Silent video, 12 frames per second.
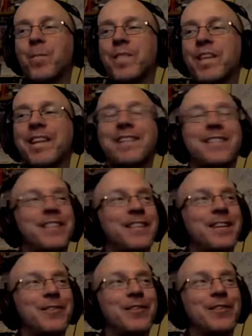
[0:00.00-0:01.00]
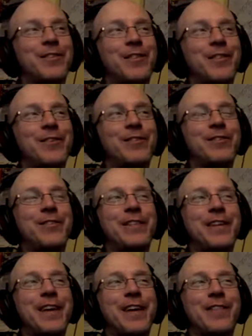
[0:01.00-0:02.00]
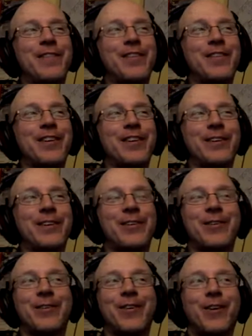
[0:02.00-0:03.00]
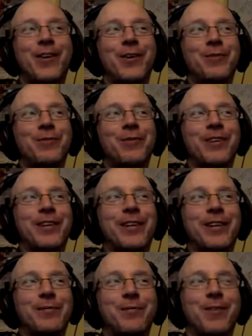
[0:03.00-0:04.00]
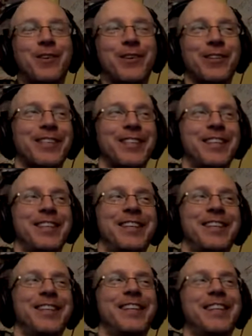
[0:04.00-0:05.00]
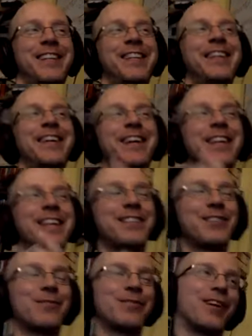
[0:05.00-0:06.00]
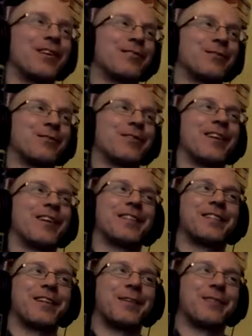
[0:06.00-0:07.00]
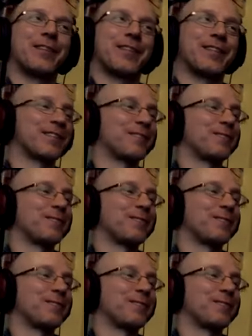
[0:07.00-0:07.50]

That's the thing with us, folks. You never know who will like what, and then sometimes we will like the same things.